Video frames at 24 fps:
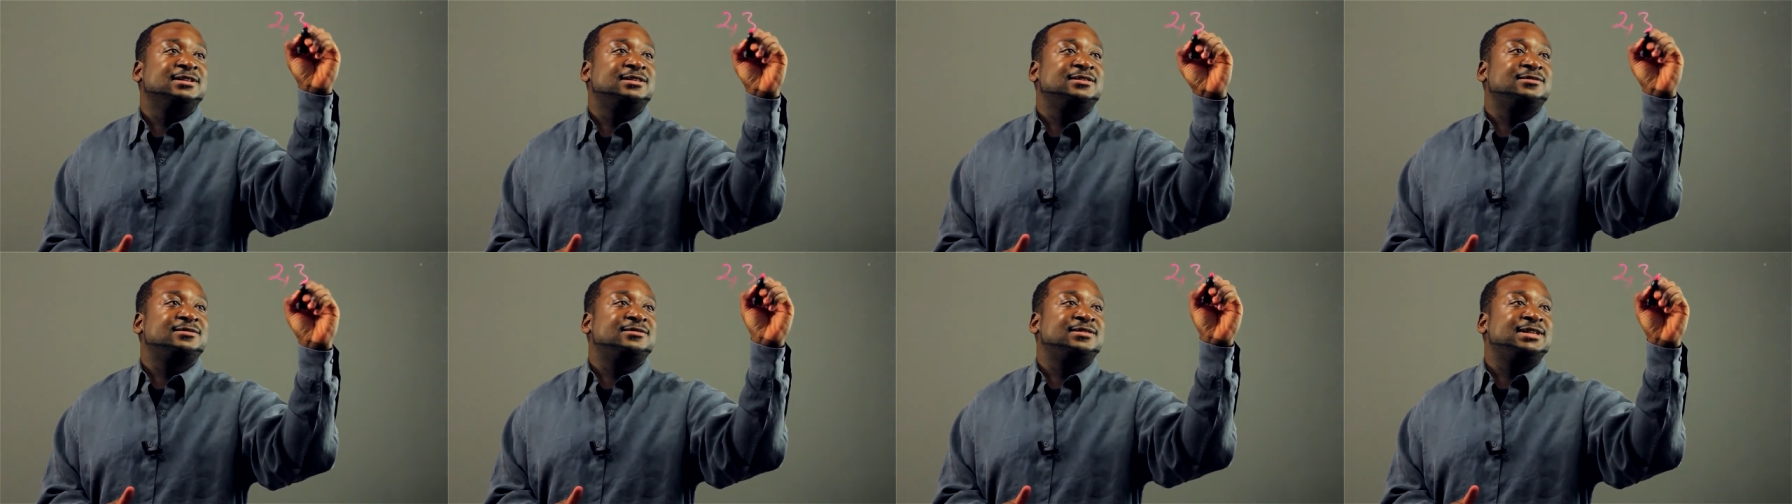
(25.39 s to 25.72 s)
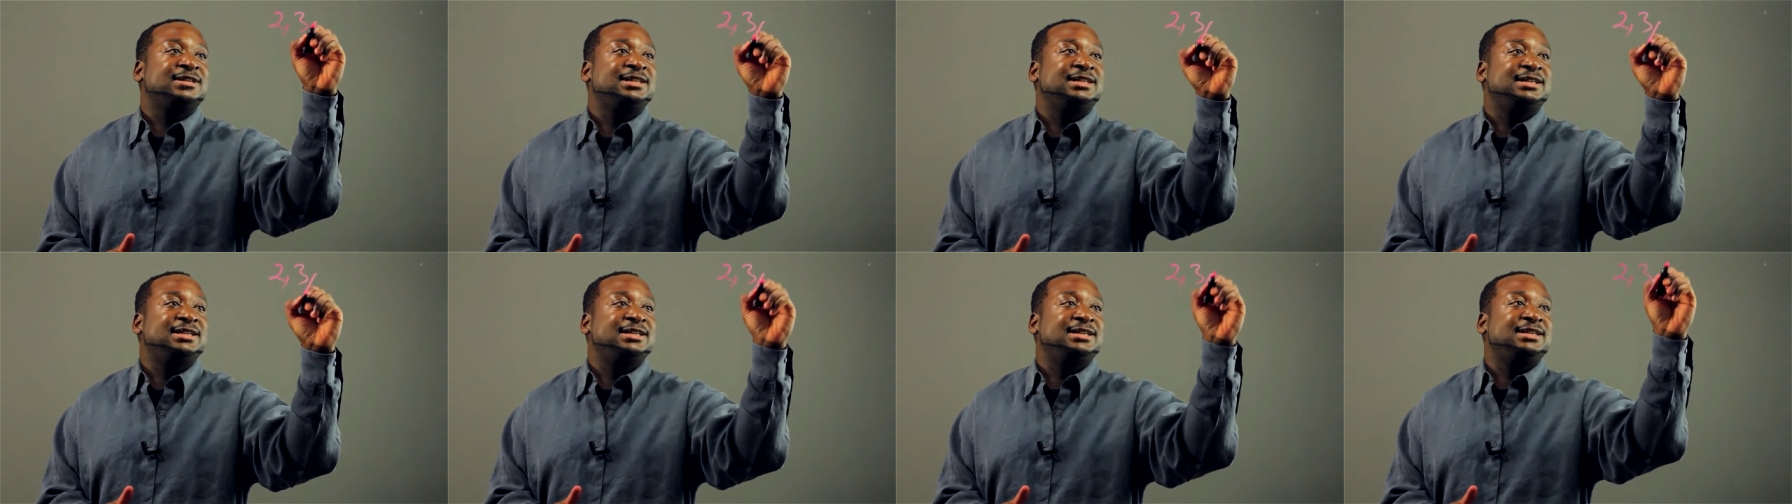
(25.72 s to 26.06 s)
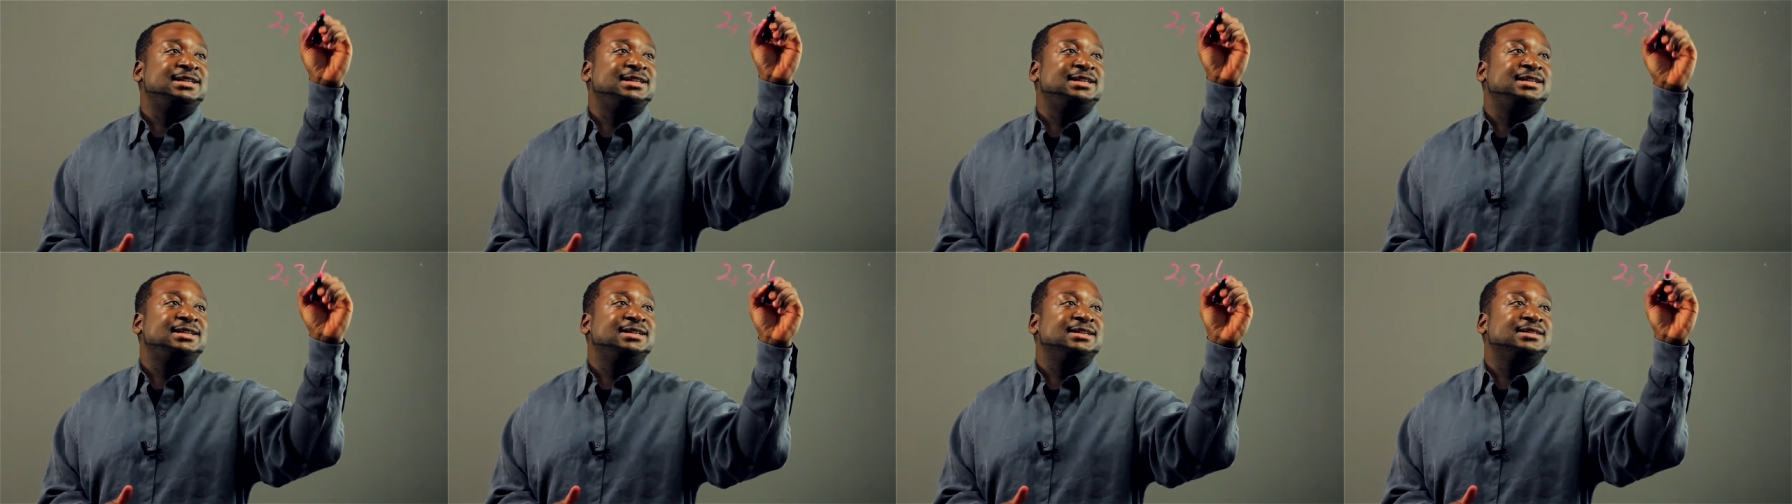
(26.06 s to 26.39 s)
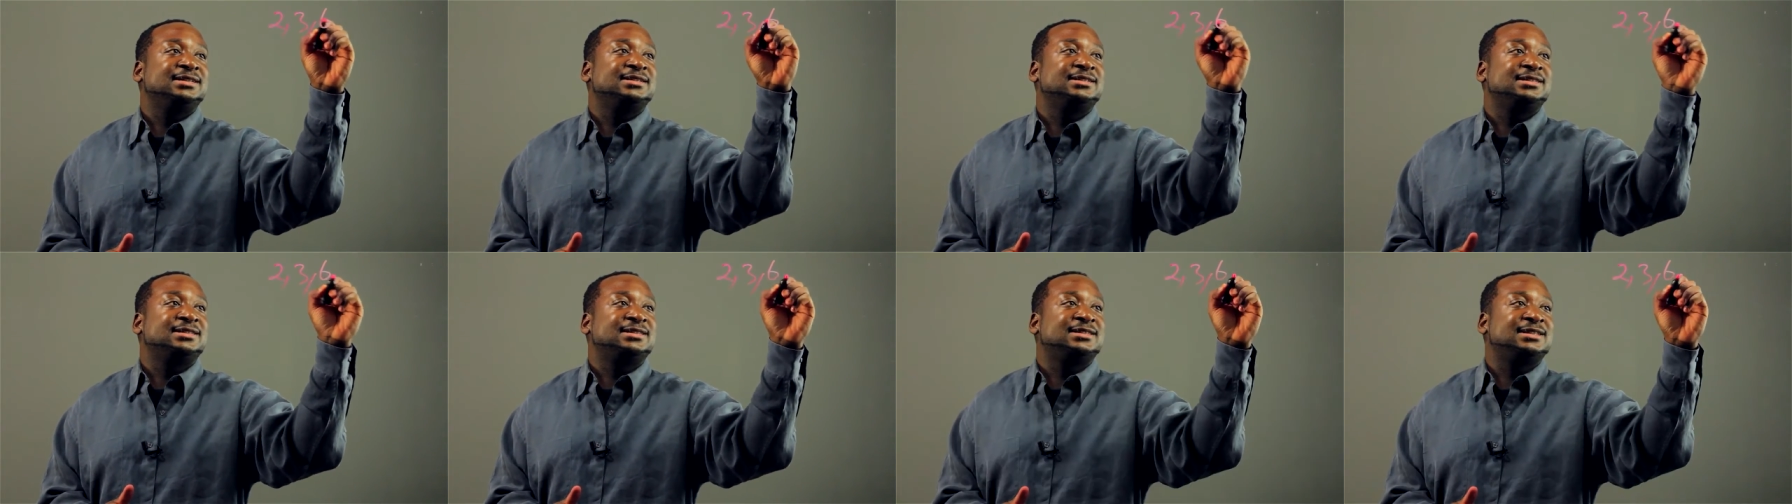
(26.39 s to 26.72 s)
three,
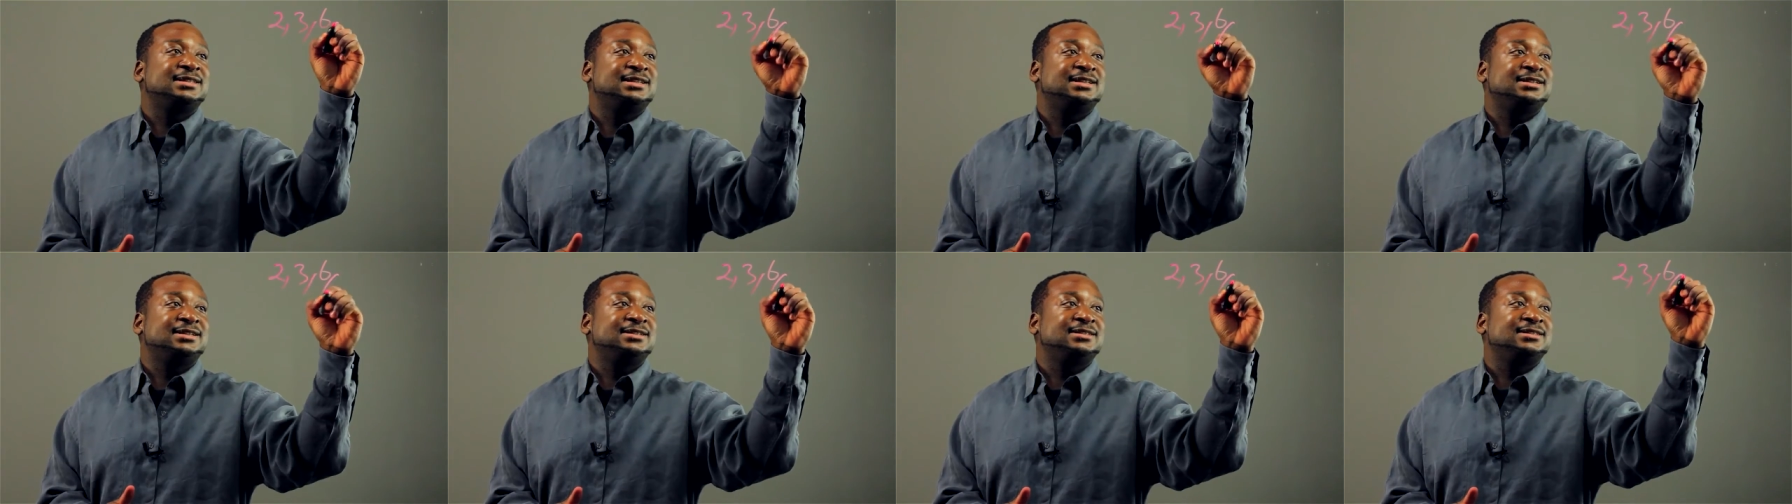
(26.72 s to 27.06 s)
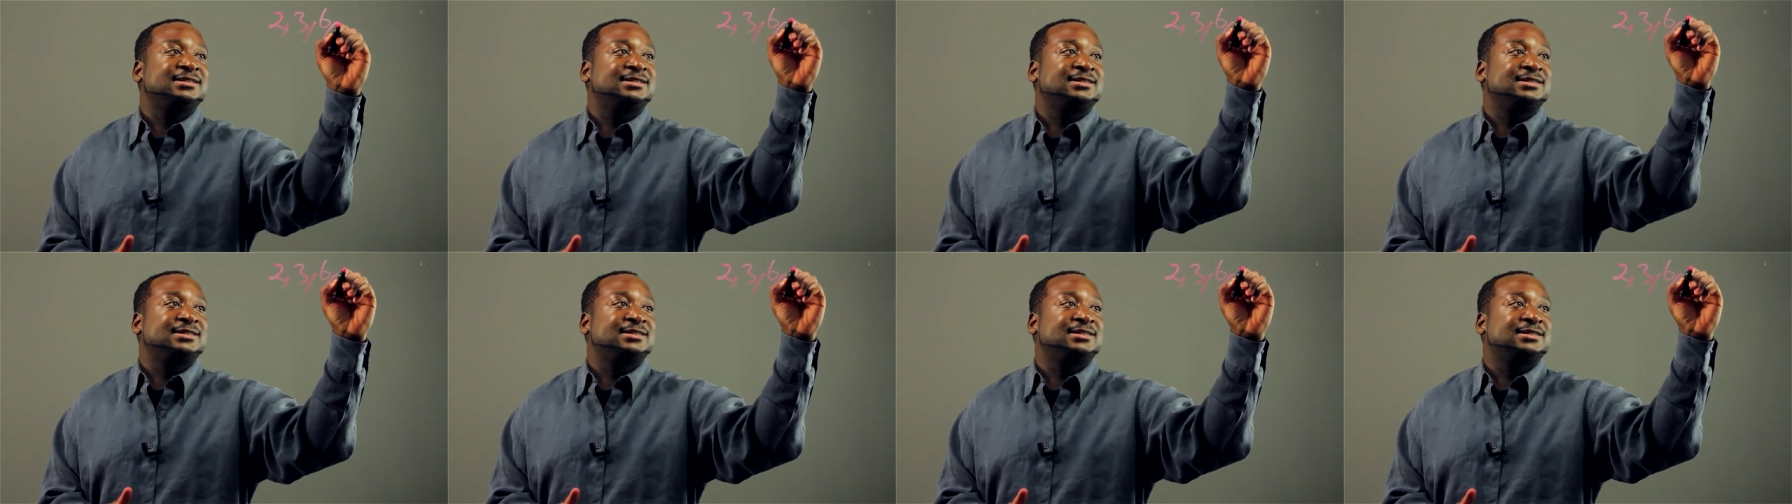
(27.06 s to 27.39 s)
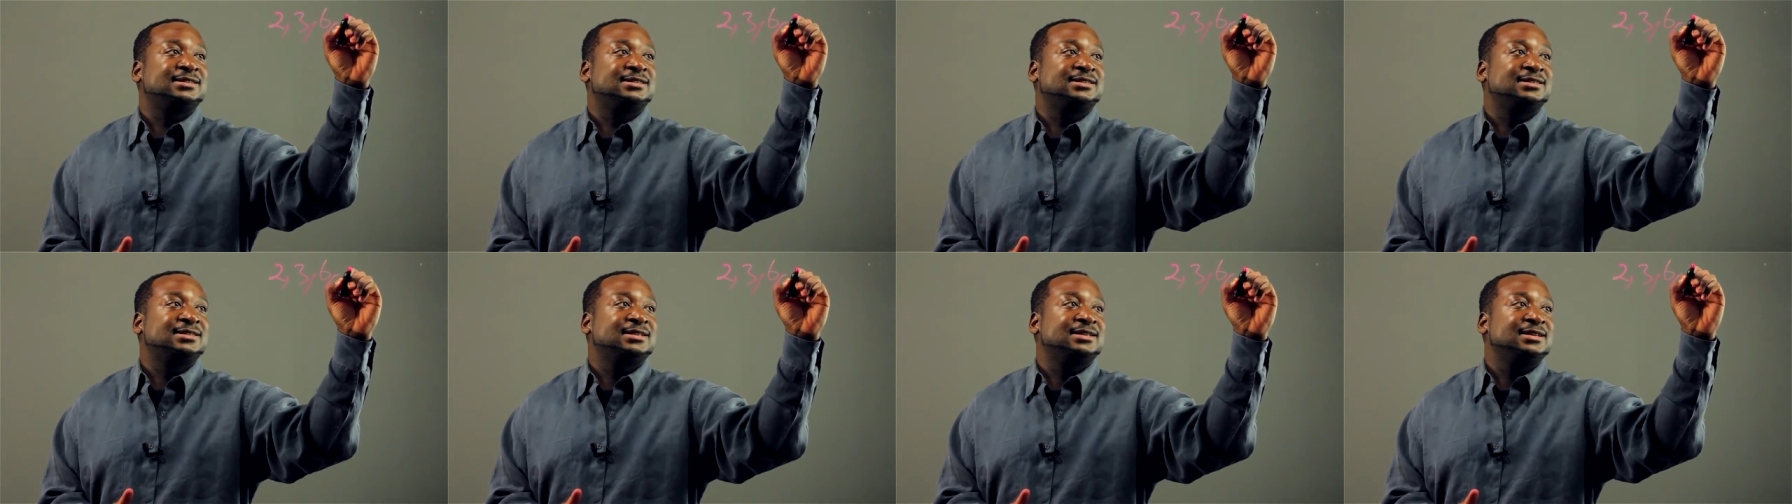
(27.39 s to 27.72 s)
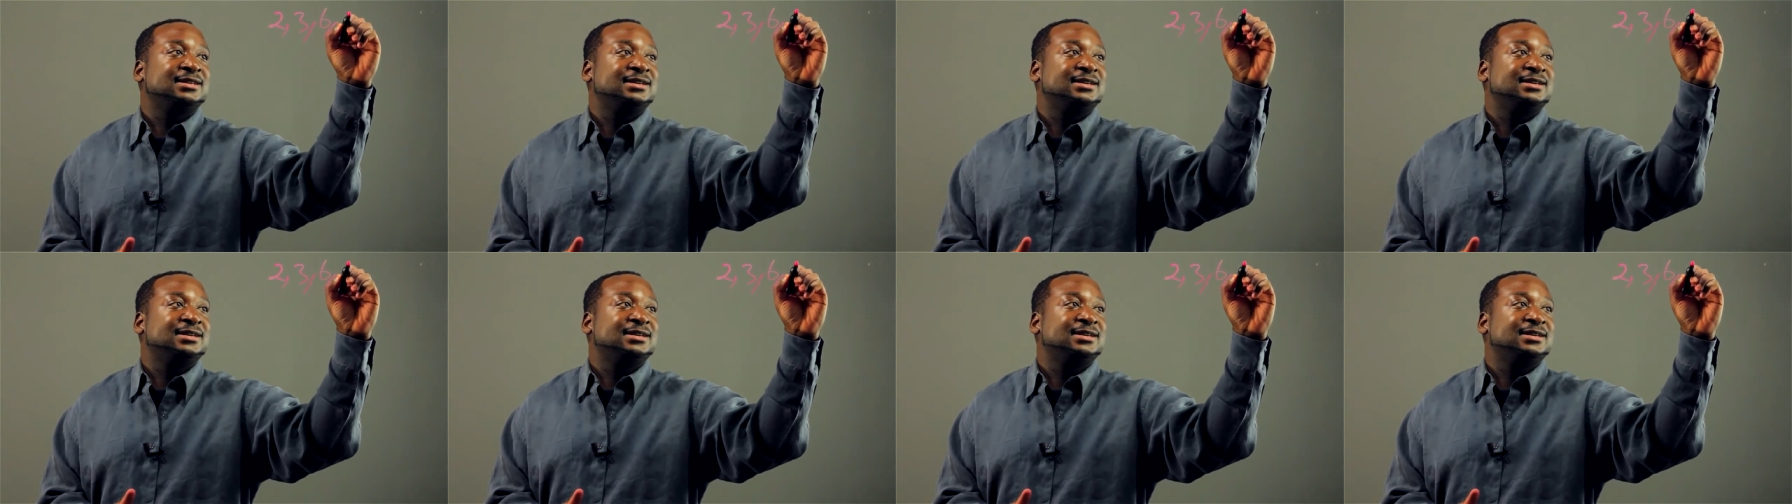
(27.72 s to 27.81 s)
six,